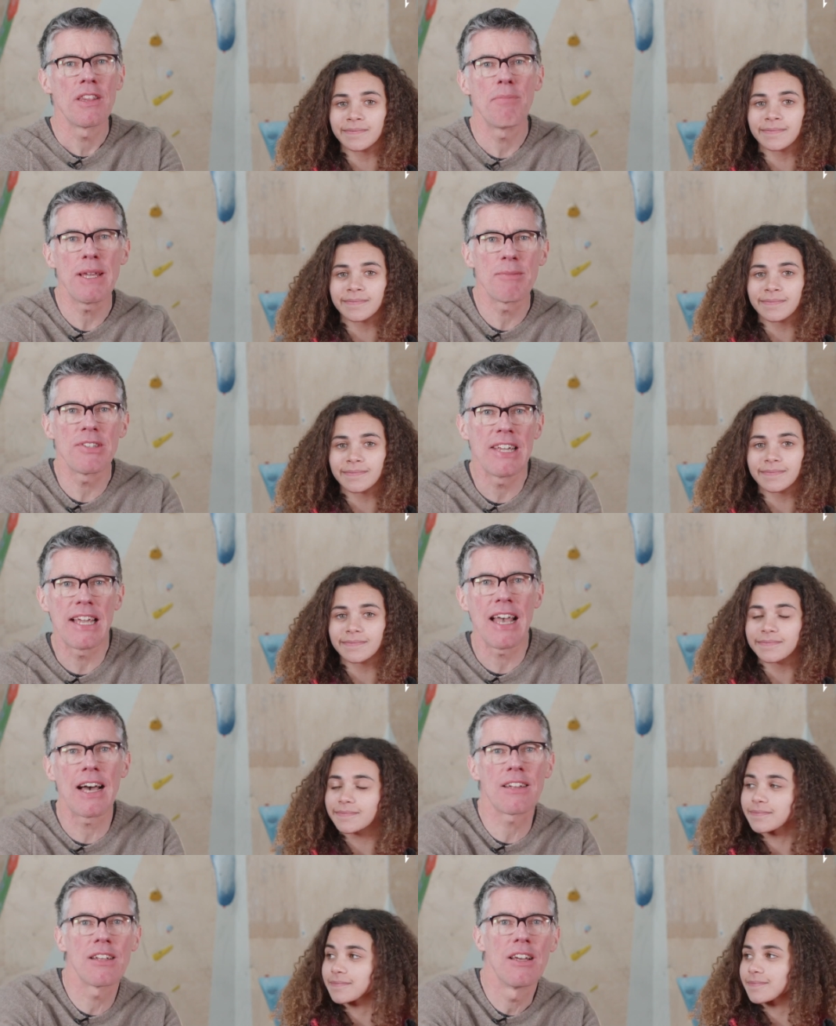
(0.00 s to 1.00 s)
Speaker 1: the BMC
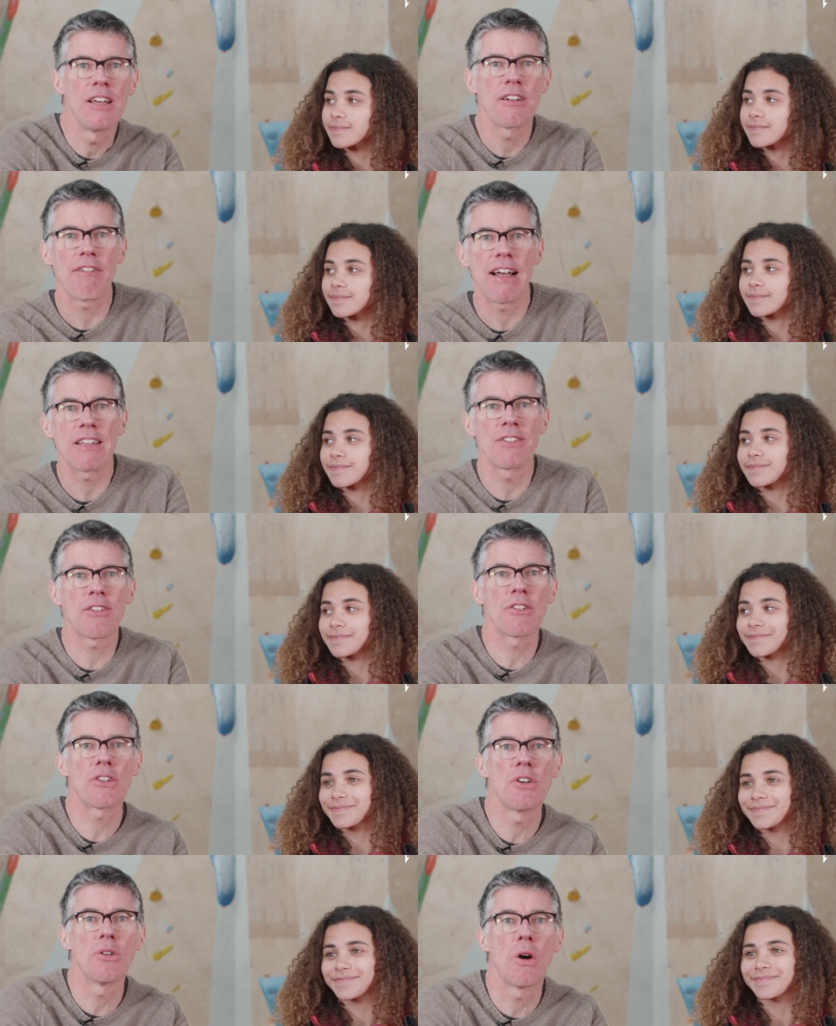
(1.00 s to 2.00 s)
cat drags another
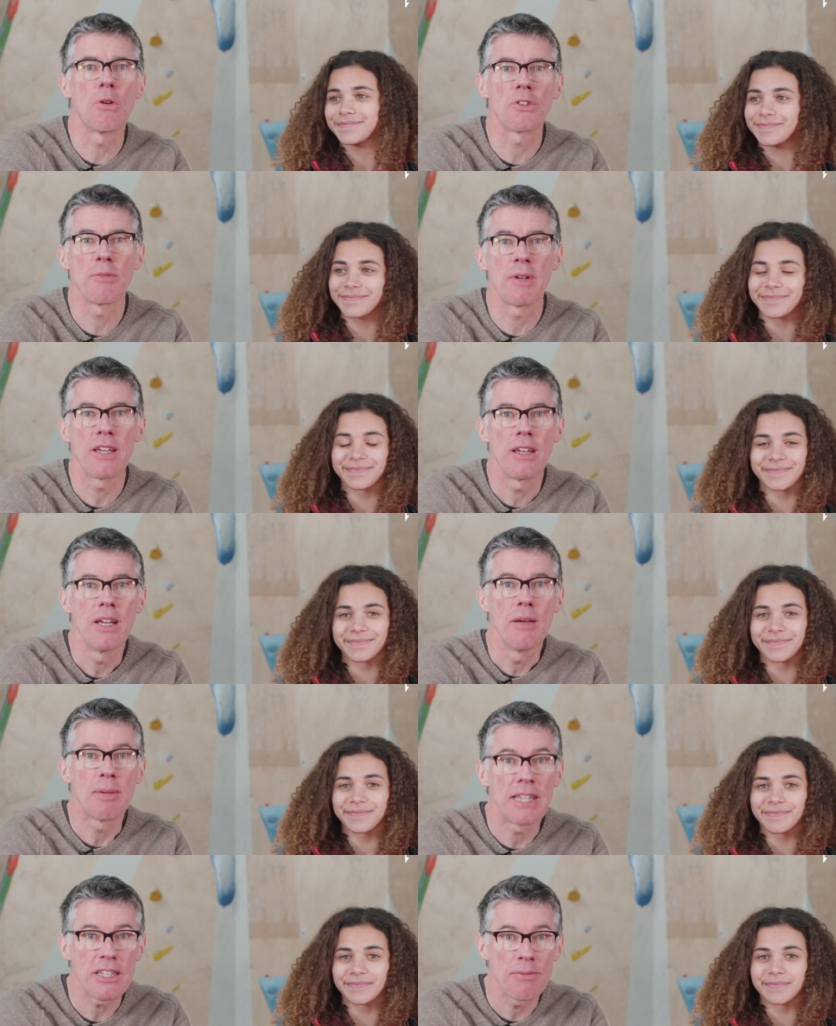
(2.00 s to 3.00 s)
co-host to me,
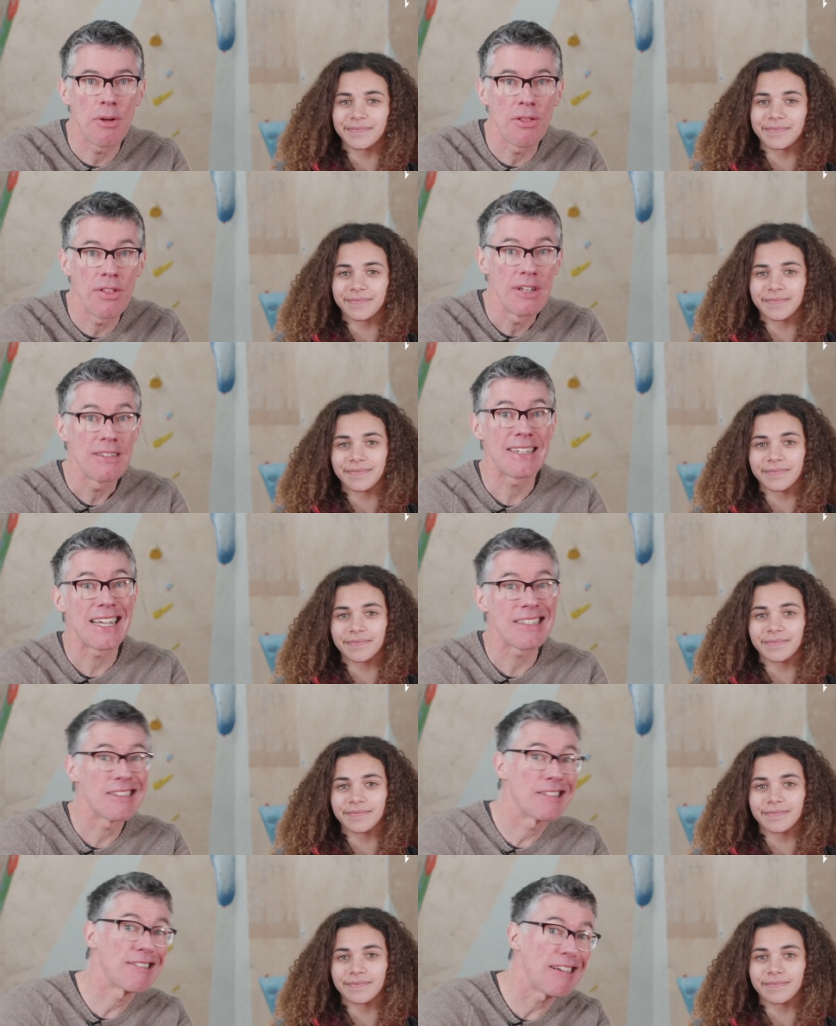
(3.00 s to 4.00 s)
but this month, the
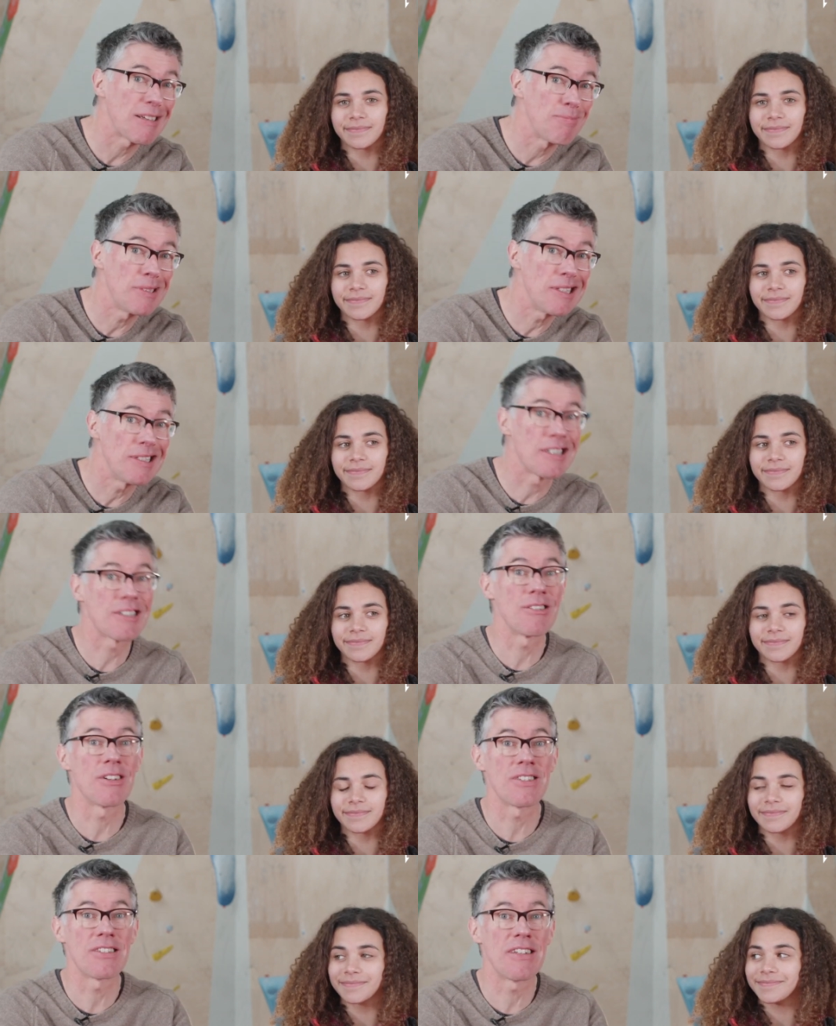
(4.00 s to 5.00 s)
cat dragged me
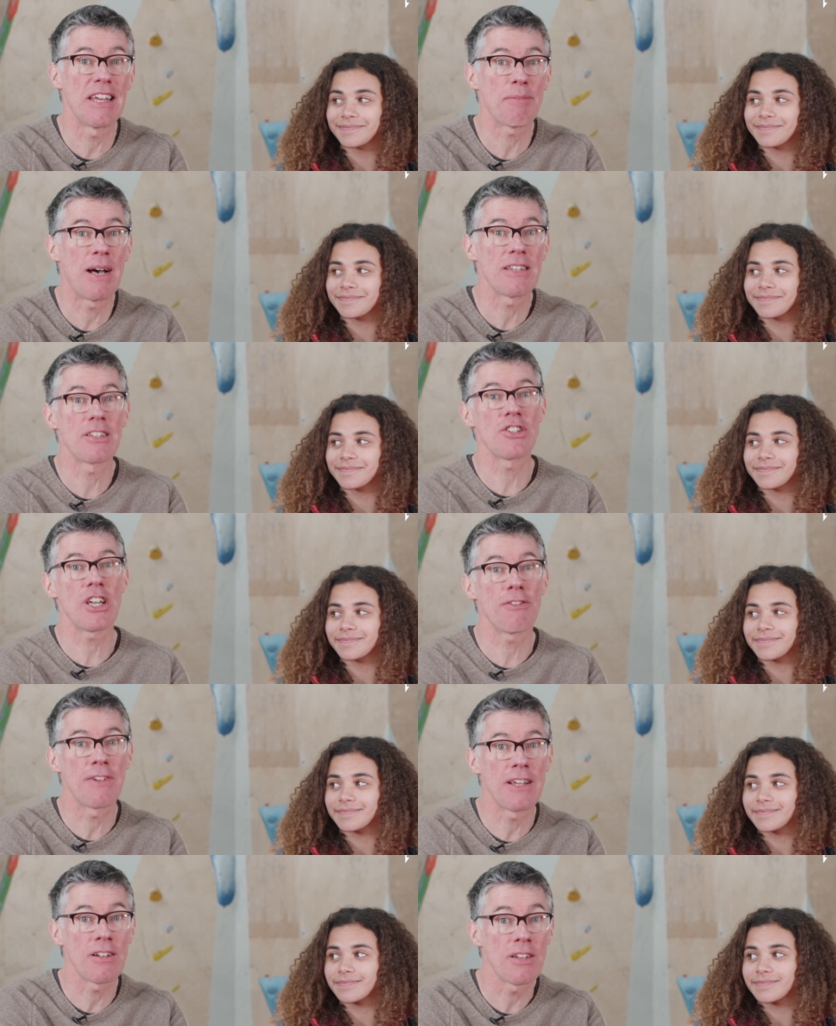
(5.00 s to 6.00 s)
across the Snake Pass to
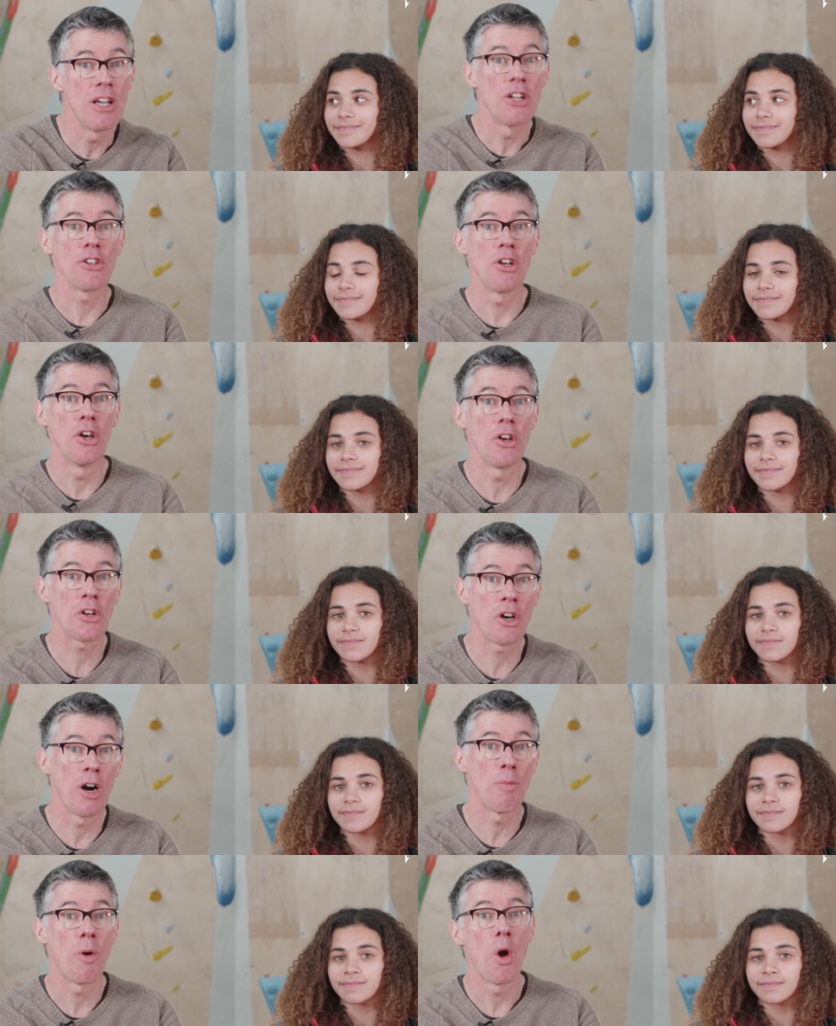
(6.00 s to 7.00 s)
Sheffield to hook
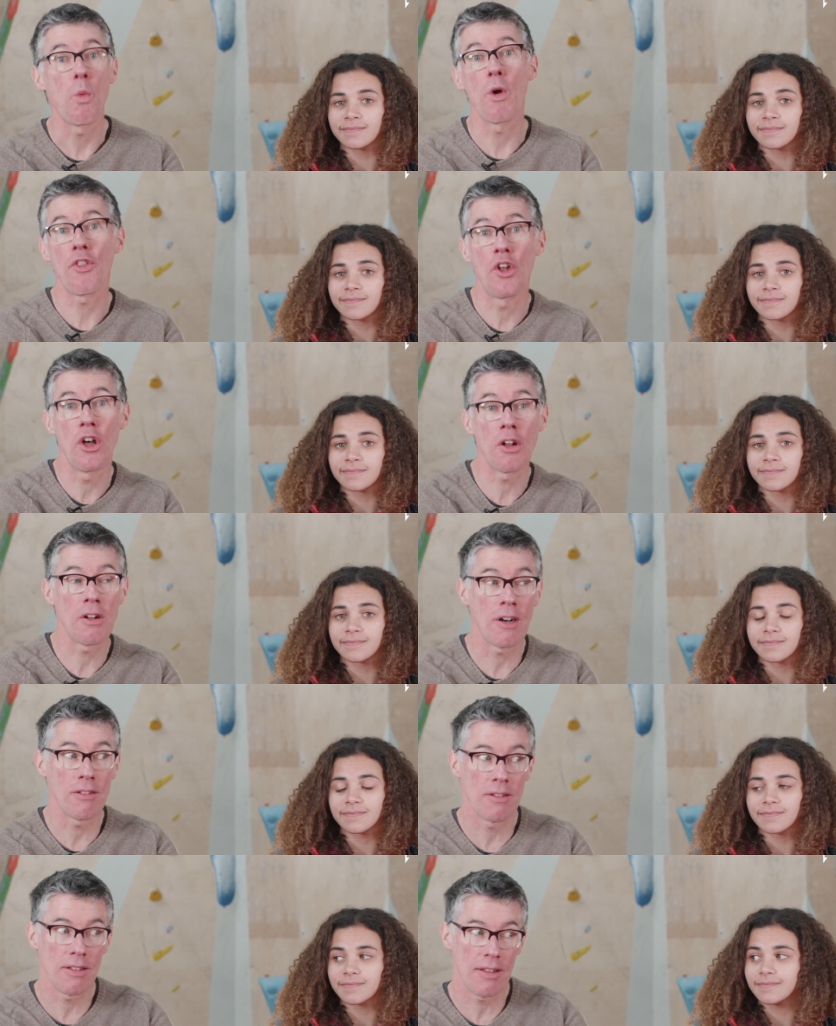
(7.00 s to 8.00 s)
up with none other